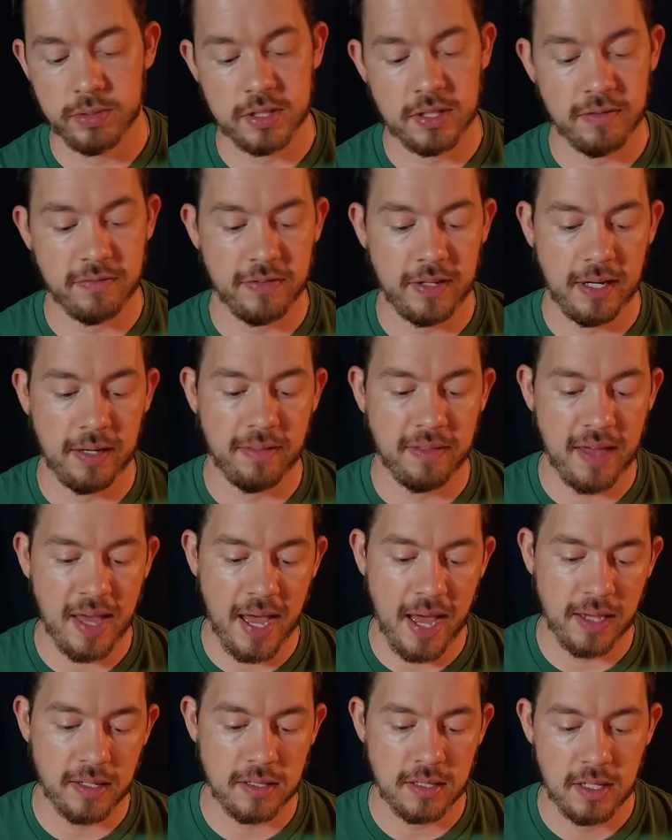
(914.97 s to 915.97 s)
stuff like
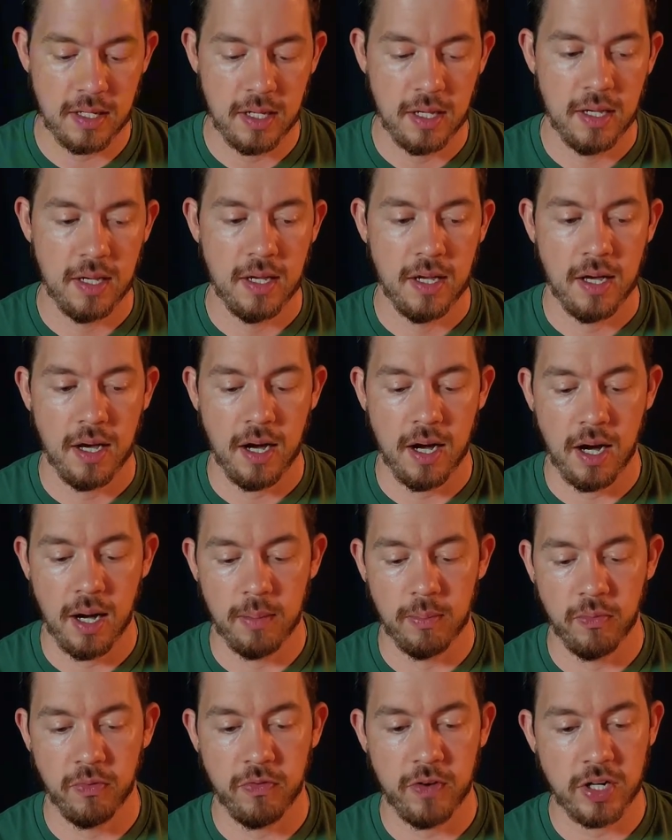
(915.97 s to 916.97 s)
that,
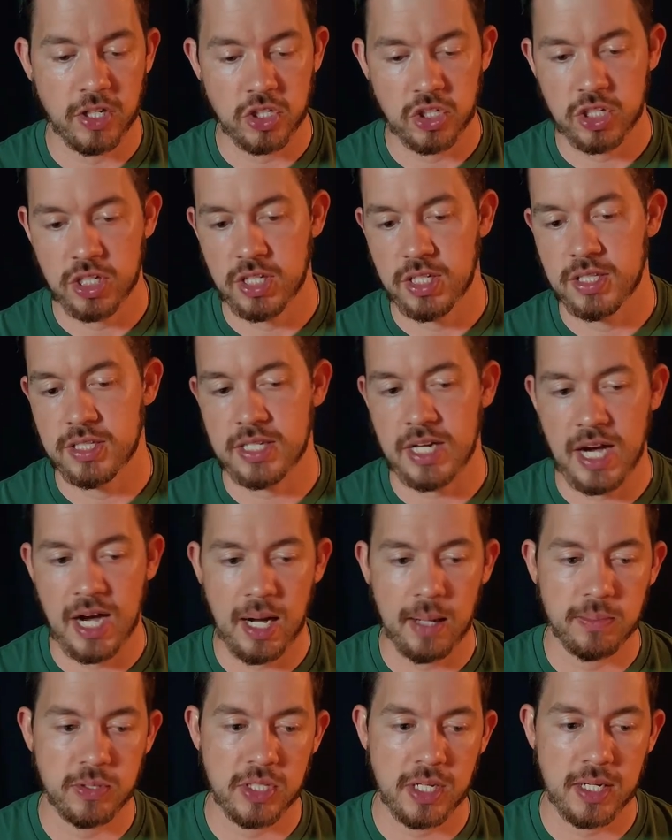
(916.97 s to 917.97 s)
functions,
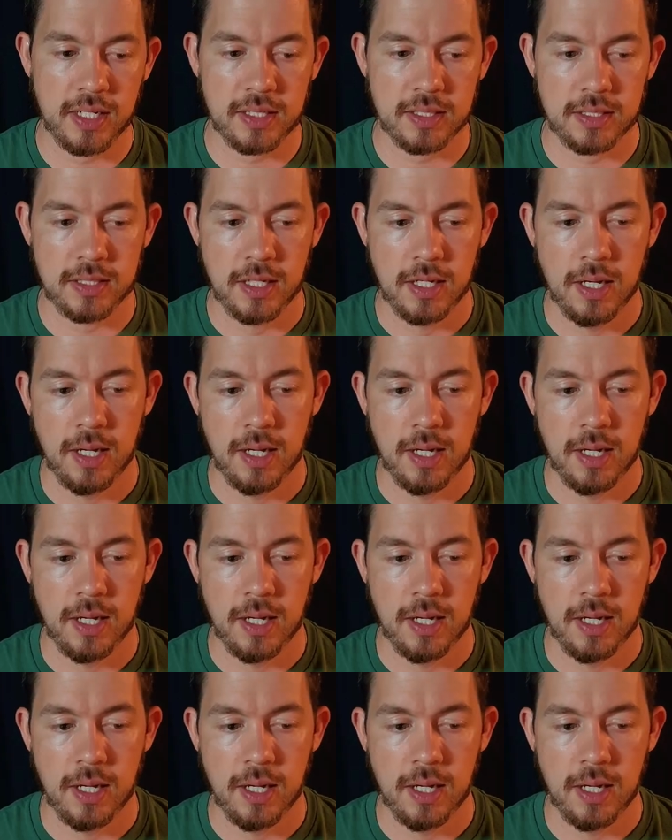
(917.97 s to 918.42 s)
objects,